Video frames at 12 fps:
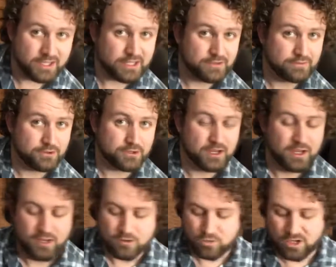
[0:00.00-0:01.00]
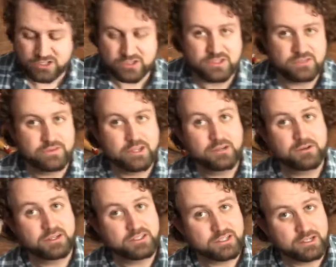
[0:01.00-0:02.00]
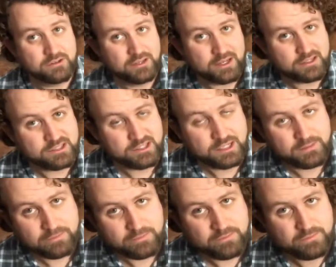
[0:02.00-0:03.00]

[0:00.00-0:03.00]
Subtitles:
Thank you for watching this video, and until next time,